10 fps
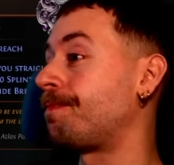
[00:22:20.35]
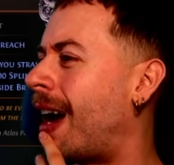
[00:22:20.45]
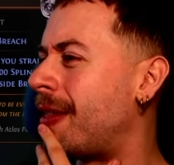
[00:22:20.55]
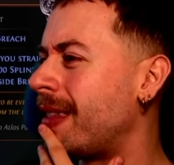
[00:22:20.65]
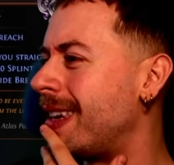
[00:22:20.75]
I
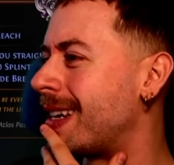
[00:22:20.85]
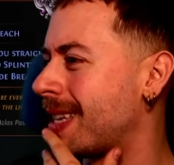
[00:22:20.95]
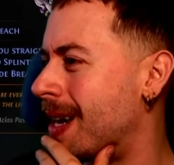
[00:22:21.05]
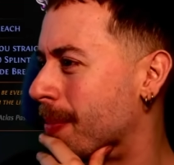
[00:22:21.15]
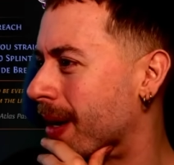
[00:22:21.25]
think the
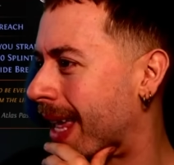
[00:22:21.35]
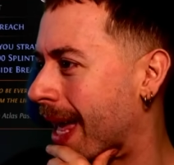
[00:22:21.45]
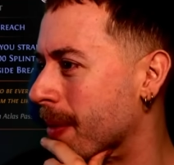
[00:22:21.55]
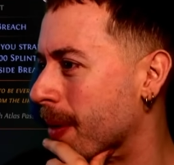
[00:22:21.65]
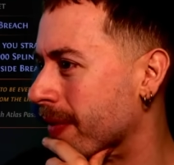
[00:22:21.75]
example I
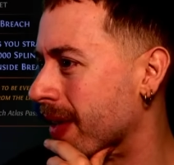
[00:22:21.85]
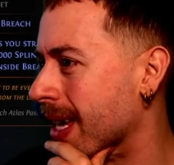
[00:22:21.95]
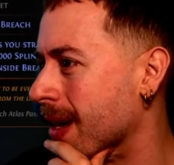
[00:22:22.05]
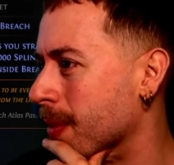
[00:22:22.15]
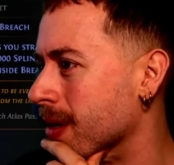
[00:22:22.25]
came up with
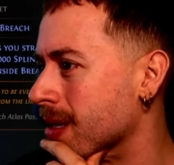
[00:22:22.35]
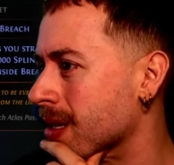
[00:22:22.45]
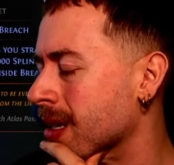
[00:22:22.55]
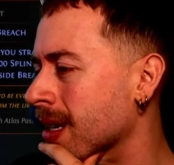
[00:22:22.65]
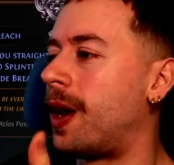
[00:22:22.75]
here
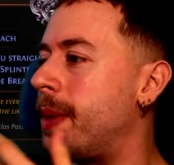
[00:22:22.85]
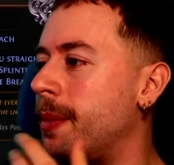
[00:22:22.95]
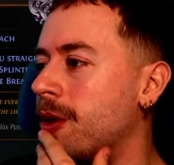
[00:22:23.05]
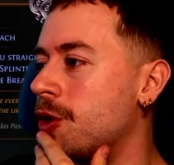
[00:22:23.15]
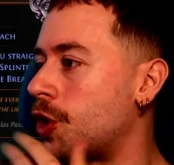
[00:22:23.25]
was for like
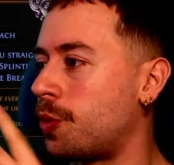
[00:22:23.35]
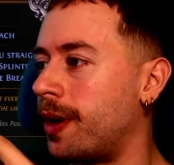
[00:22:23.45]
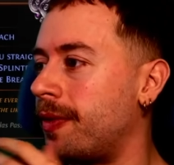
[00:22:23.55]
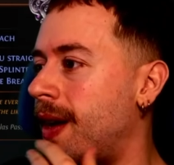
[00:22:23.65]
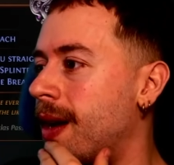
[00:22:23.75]
people that just want
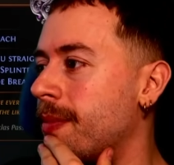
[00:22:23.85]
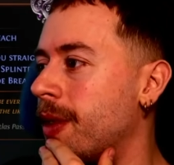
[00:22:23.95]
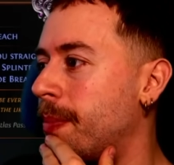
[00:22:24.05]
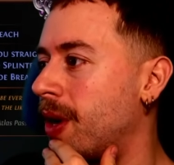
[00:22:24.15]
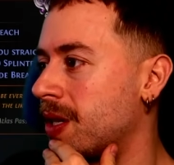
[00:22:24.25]
to farm the
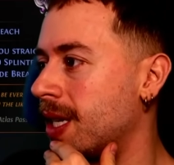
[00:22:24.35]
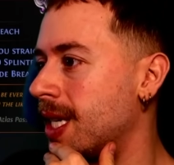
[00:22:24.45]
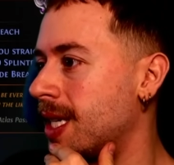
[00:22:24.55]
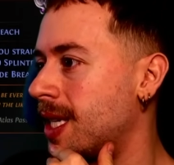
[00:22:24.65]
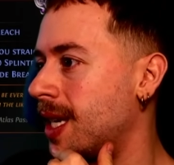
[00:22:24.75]

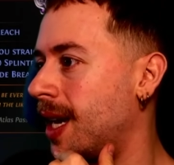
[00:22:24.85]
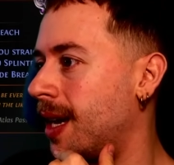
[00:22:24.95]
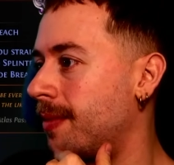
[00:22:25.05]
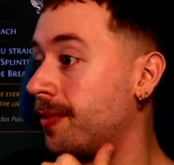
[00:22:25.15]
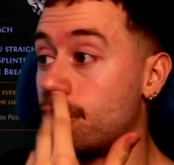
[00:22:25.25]
bosses
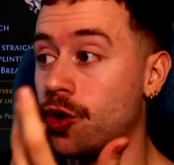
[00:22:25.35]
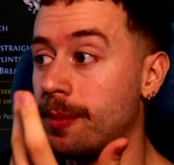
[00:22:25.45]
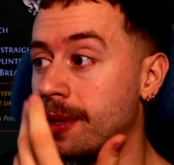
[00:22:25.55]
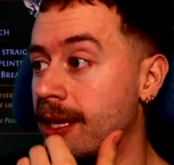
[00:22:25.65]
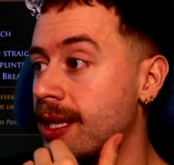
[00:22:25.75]
for
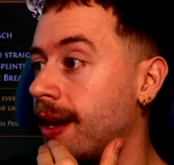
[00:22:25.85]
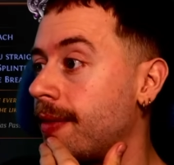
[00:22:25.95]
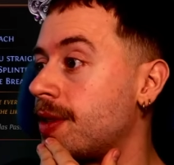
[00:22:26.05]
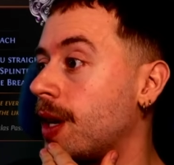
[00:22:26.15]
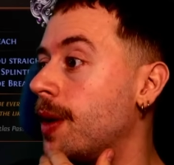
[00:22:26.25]
drops and
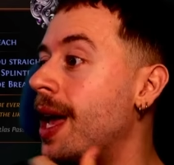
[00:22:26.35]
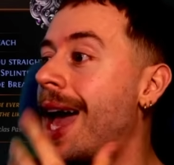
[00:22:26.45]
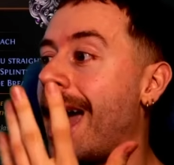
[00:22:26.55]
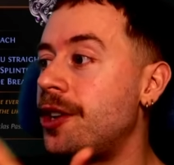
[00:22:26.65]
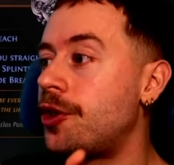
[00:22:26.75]
stuff. So
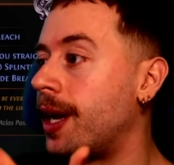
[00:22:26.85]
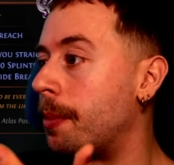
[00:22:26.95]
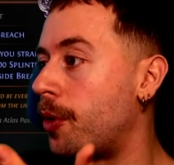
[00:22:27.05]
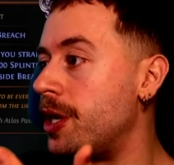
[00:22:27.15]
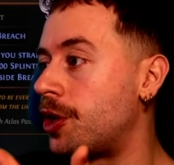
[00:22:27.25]
entering a
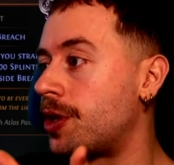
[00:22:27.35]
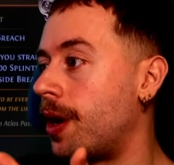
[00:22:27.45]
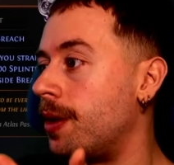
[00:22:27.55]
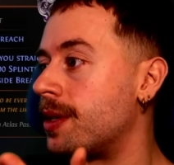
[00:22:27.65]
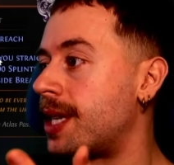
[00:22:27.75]
breach
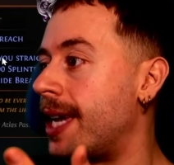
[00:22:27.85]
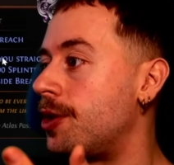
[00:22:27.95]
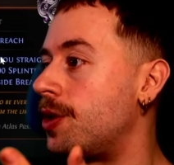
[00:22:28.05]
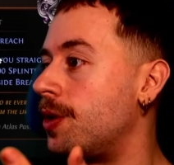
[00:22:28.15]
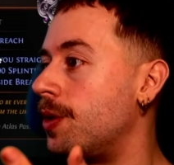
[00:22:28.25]
stone
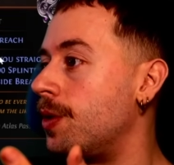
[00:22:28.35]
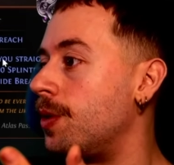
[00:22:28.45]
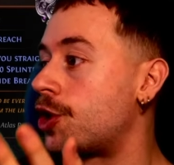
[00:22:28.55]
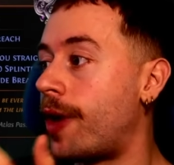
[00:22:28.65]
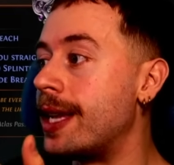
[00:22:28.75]
takes you
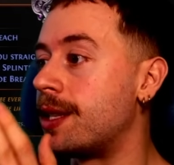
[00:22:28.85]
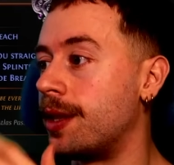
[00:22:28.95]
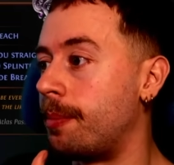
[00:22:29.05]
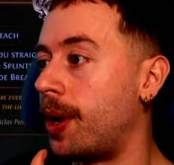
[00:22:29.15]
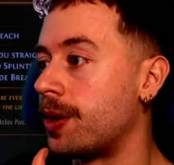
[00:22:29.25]
straight to
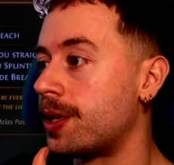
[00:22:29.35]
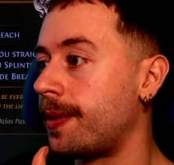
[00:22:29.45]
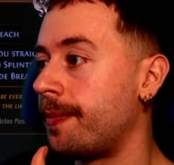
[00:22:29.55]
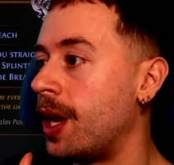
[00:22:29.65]
the boss.